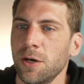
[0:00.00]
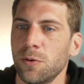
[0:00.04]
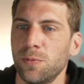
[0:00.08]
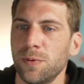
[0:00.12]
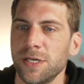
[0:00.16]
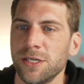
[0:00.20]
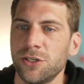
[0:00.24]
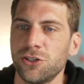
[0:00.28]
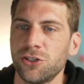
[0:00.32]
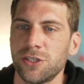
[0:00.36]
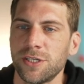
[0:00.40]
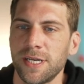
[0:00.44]

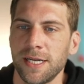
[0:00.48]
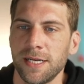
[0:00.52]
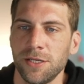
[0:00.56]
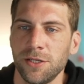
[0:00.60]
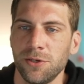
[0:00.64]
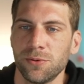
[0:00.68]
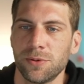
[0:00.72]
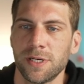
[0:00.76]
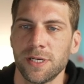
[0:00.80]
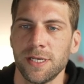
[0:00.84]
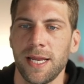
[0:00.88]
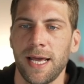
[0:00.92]
which
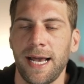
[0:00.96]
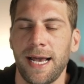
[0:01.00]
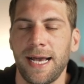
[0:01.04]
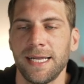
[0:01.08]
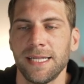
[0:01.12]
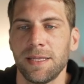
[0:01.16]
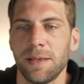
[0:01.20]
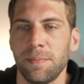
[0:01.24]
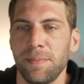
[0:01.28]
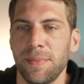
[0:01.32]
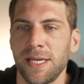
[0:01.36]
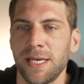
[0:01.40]
then you can
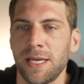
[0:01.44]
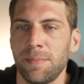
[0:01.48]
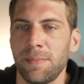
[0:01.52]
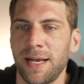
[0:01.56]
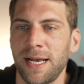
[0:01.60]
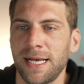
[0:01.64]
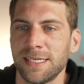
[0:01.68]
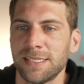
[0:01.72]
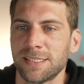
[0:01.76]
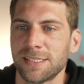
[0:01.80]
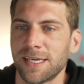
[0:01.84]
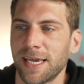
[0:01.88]
add
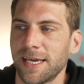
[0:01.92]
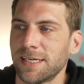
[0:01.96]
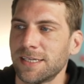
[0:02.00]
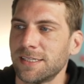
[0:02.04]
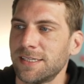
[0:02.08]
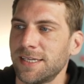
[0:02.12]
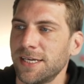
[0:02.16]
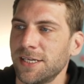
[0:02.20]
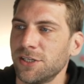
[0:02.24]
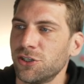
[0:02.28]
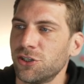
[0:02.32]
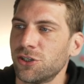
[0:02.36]
MetaMask
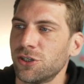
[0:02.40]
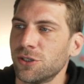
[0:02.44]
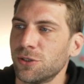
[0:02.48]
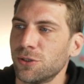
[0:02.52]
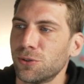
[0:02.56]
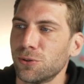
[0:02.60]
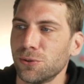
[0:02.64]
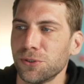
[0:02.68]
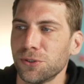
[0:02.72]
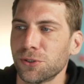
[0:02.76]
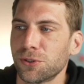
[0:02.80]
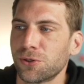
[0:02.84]

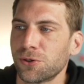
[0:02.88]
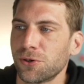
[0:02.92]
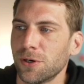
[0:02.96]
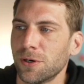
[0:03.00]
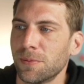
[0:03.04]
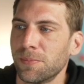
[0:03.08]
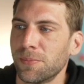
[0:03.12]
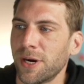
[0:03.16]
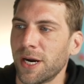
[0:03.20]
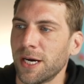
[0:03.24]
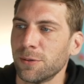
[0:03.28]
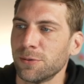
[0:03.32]
extension to your
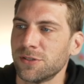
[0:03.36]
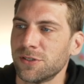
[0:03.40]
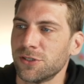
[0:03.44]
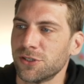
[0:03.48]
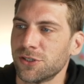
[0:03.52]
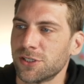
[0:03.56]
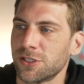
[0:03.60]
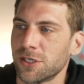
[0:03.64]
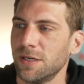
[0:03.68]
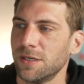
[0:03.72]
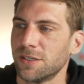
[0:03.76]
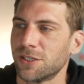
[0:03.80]
Chrome browser.